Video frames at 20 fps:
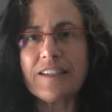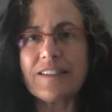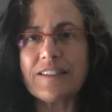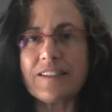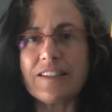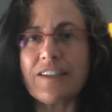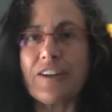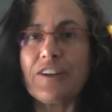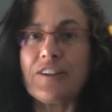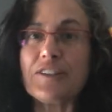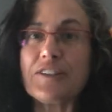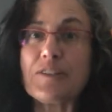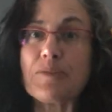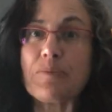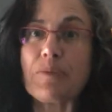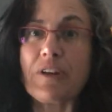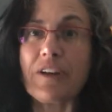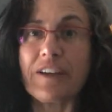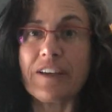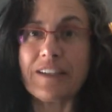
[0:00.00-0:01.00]
as an art
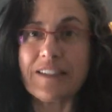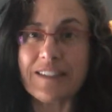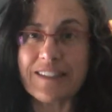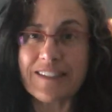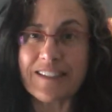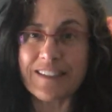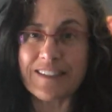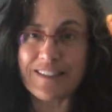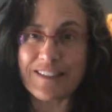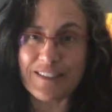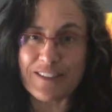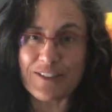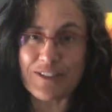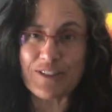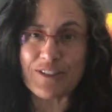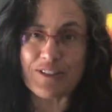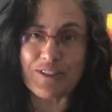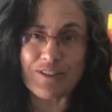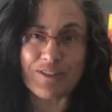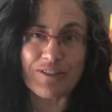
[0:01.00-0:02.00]
supply and sends it
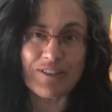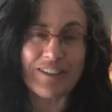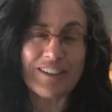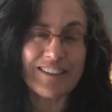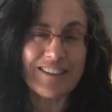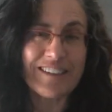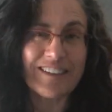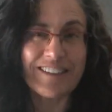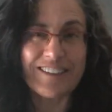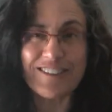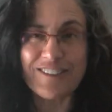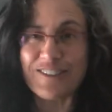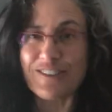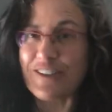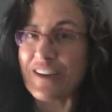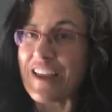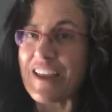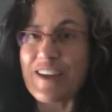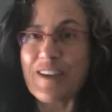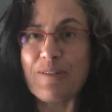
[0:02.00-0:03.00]
to you and says, you know,
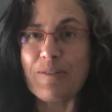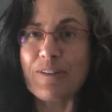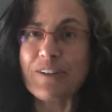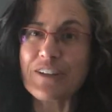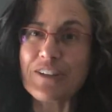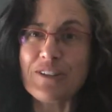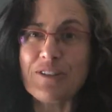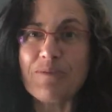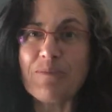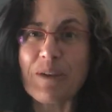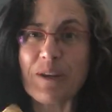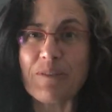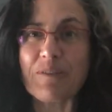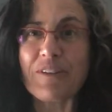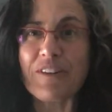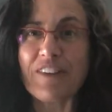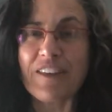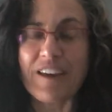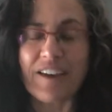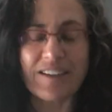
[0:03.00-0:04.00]
hey, what can you make
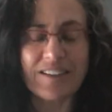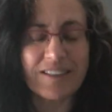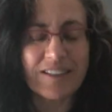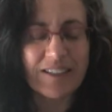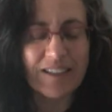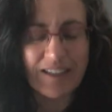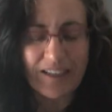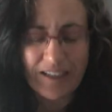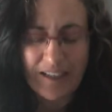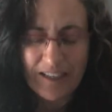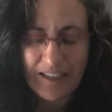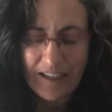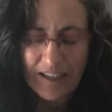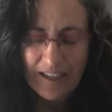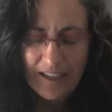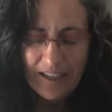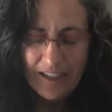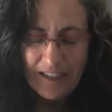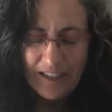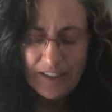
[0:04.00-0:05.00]
with that?
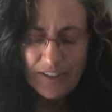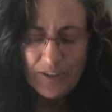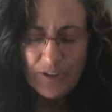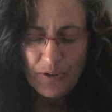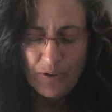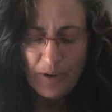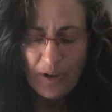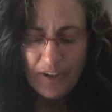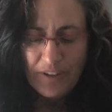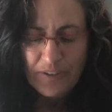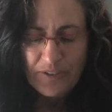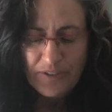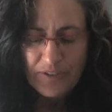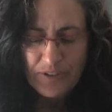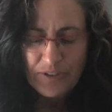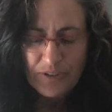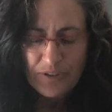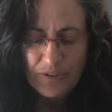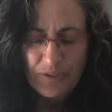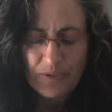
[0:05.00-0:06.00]
So I
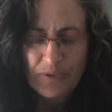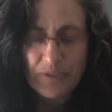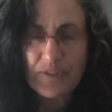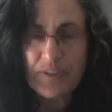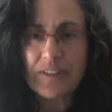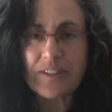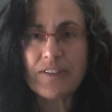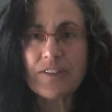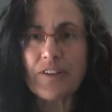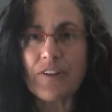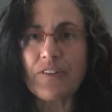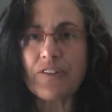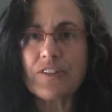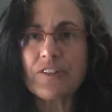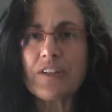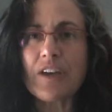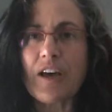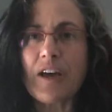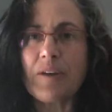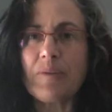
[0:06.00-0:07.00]
used to use these all the
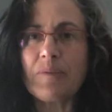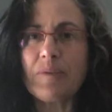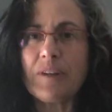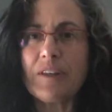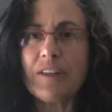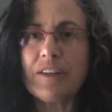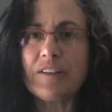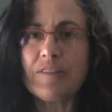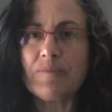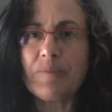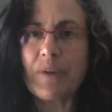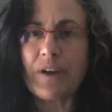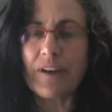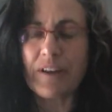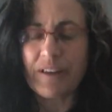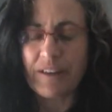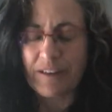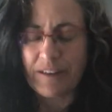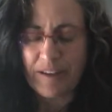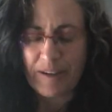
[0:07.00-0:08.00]
time in
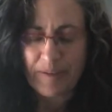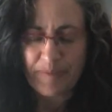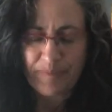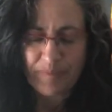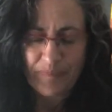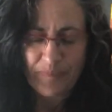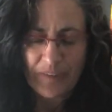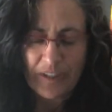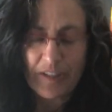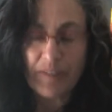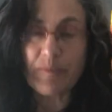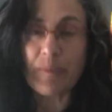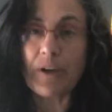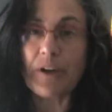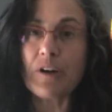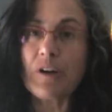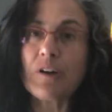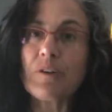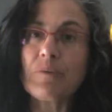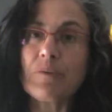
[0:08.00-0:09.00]
my
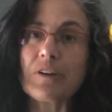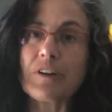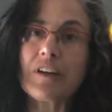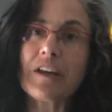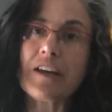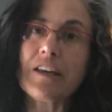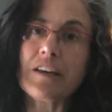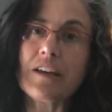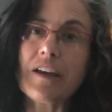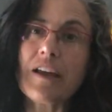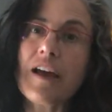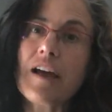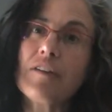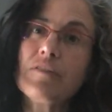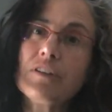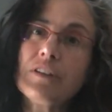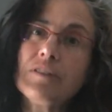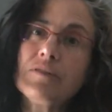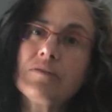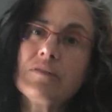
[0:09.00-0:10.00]
artwork, and I
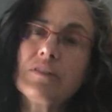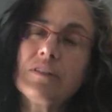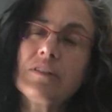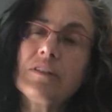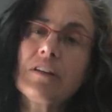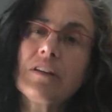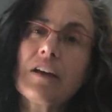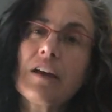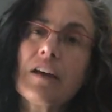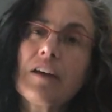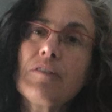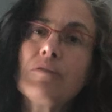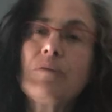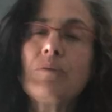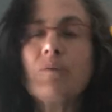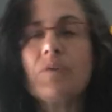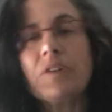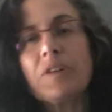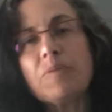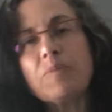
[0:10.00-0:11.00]

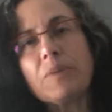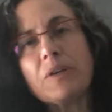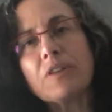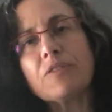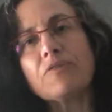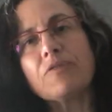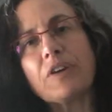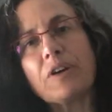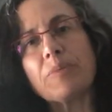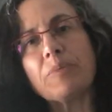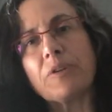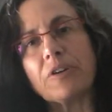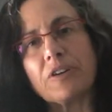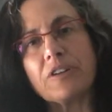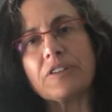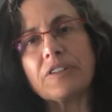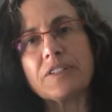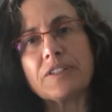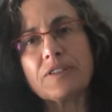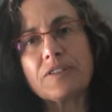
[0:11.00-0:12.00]
haven't really been a fiber
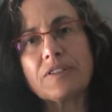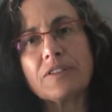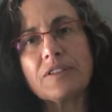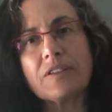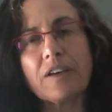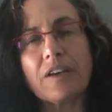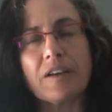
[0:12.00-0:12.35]
artist